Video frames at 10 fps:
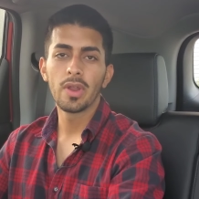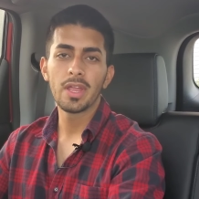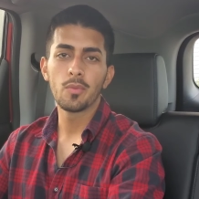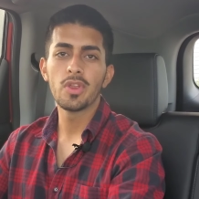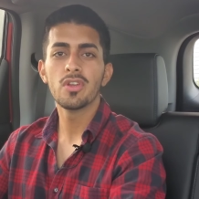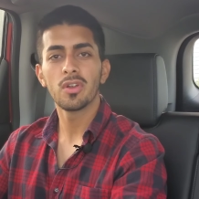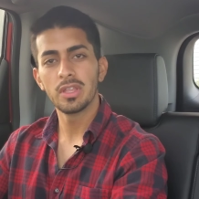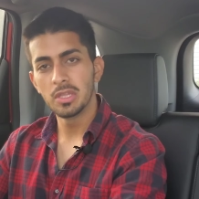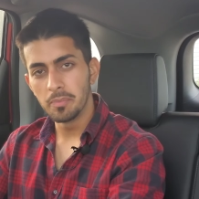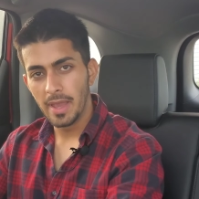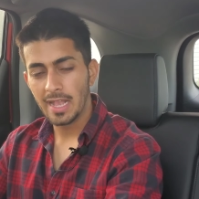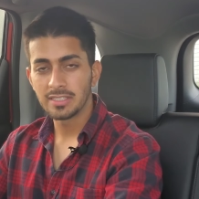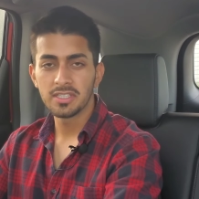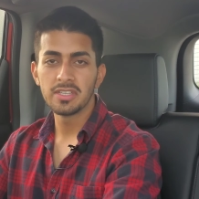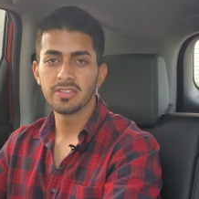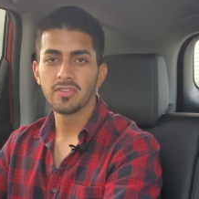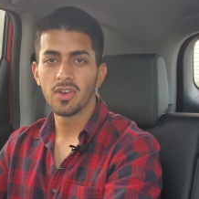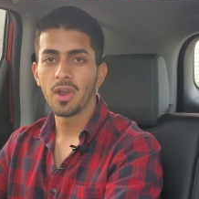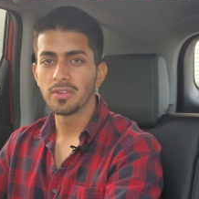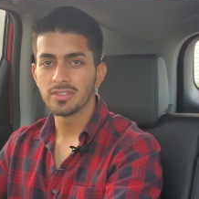right, we are in the back seats of
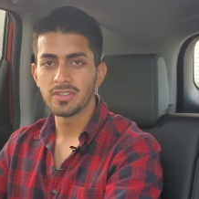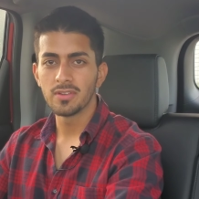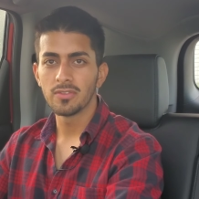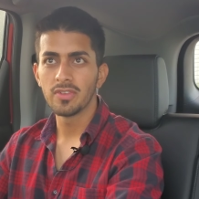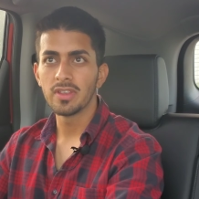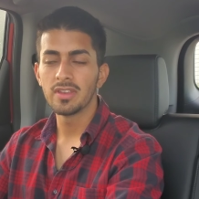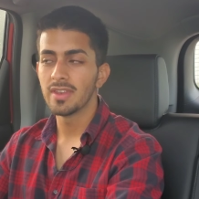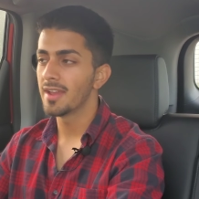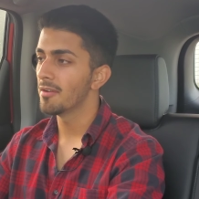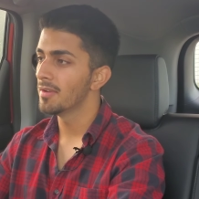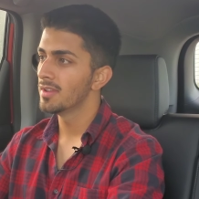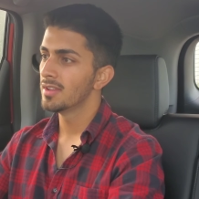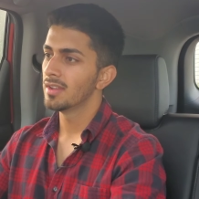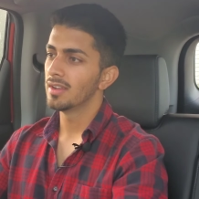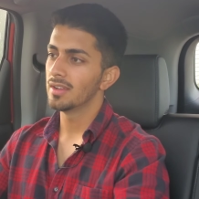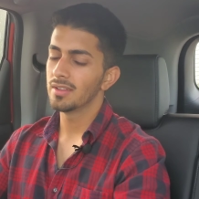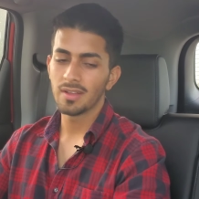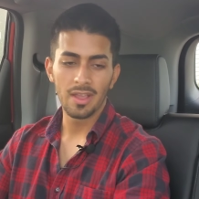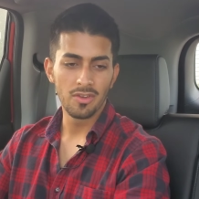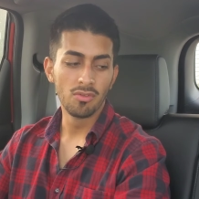the Honda CR-V. Now,
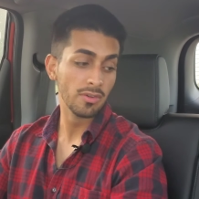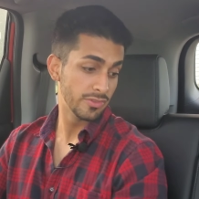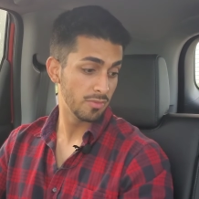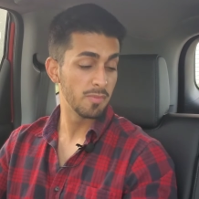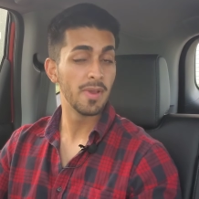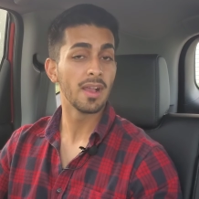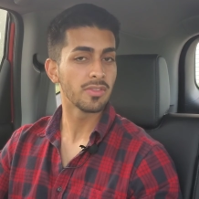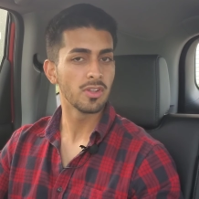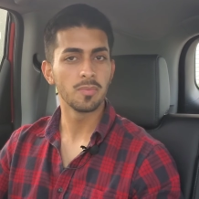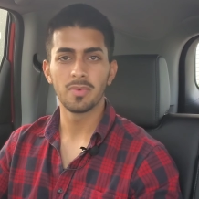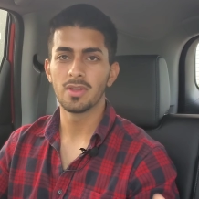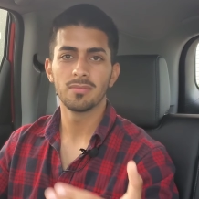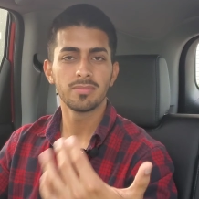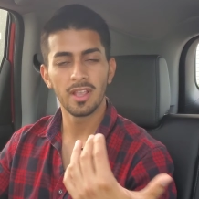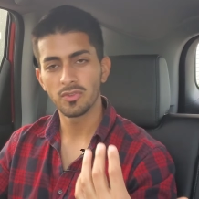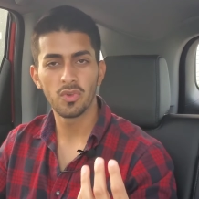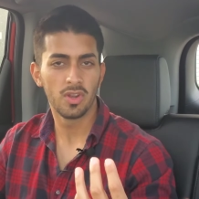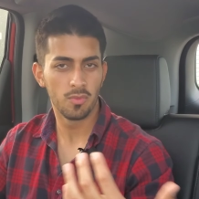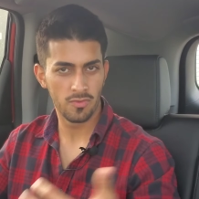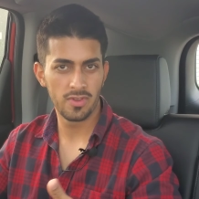I knew I was gonna be back there, but guess
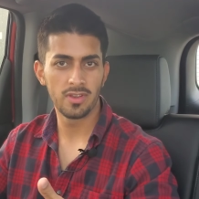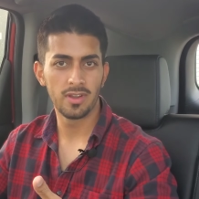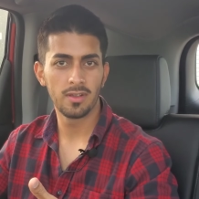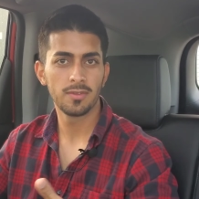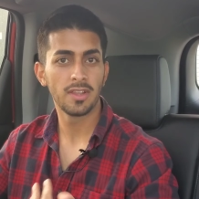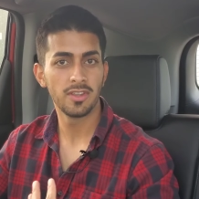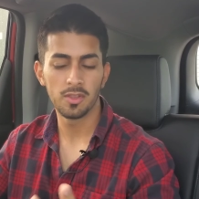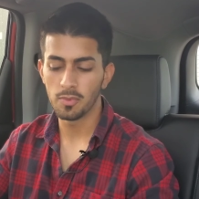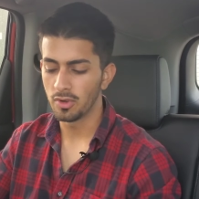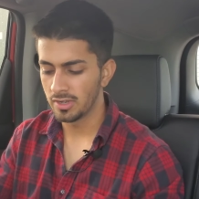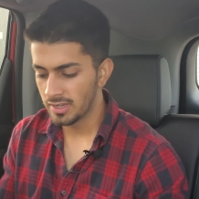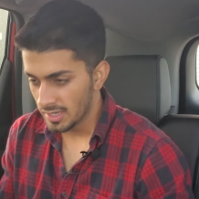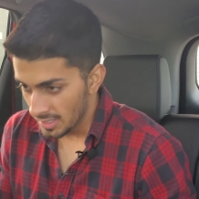what? I'm over here now. I teleported.